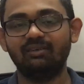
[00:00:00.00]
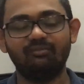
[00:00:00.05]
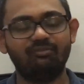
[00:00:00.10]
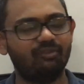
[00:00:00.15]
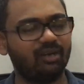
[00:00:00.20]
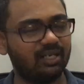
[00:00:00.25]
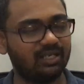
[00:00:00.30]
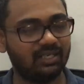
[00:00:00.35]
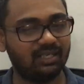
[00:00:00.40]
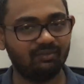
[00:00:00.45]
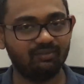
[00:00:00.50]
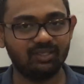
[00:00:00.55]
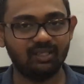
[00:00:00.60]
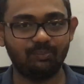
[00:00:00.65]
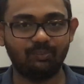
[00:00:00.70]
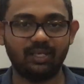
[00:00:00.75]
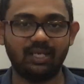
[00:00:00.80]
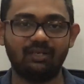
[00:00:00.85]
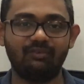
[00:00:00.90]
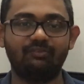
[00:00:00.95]
Whatever the
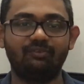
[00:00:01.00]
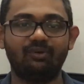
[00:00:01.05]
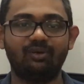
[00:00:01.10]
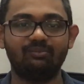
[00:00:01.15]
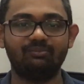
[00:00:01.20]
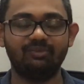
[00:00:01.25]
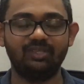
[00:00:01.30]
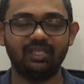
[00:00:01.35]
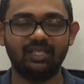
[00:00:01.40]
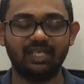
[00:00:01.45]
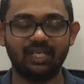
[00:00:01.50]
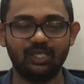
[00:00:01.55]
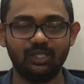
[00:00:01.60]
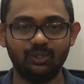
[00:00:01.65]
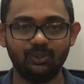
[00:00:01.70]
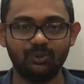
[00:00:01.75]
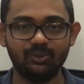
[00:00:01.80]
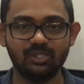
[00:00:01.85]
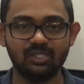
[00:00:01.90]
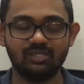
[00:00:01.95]
platform we can
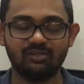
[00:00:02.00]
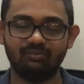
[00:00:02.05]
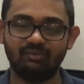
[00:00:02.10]
use,